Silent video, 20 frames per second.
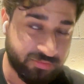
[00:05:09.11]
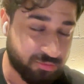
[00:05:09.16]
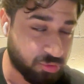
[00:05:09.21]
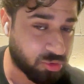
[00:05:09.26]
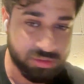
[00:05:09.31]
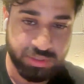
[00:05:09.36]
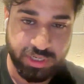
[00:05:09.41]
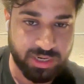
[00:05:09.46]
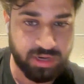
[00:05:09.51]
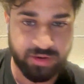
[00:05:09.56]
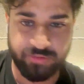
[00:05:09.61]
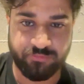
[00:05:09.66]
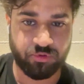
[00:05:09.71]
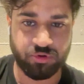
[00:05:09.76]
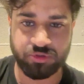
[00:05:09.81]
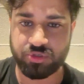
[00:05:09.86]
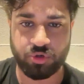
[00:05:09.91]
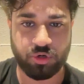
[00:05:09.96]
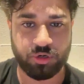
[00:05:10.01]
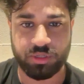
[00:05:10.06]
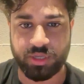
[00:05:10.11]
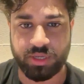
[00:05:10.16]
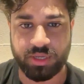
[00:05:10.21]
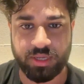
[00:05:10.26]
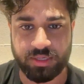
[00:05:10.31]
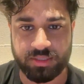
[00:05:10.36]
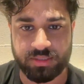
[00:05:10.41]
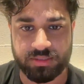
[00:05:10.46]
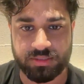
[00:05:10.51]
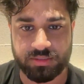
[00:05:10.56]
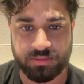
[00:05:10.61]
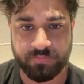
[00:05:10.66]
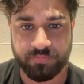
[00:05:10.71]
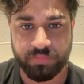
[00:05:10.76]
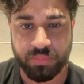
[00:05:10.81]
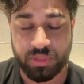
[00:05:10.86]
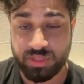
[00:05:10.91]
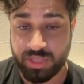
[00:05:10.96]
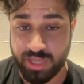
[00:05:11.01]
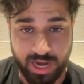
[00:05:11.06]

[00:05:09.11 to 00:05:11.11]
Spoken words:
Before that, it was not the case.